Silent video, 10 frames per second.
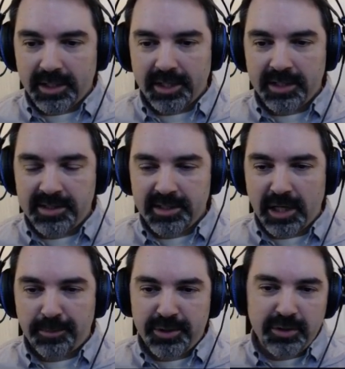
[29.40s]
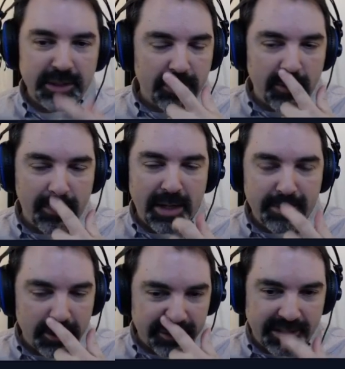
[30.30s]
I did see an opportunity where we might
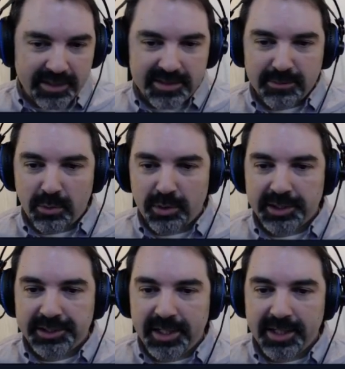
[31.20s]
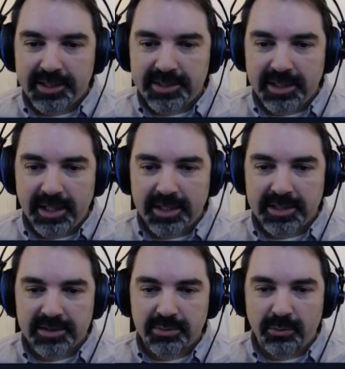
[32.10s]
be able to get some more science
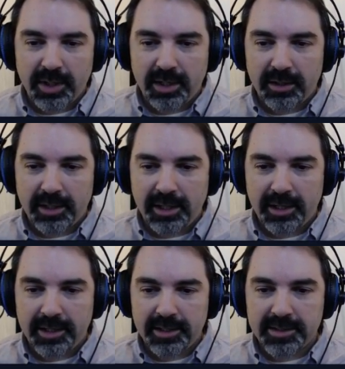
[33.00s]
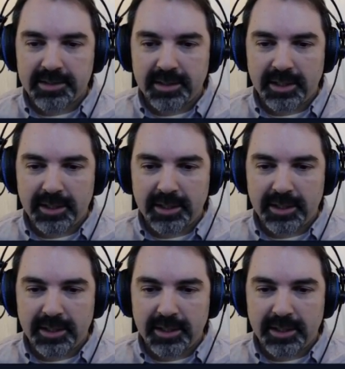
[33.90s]
as well as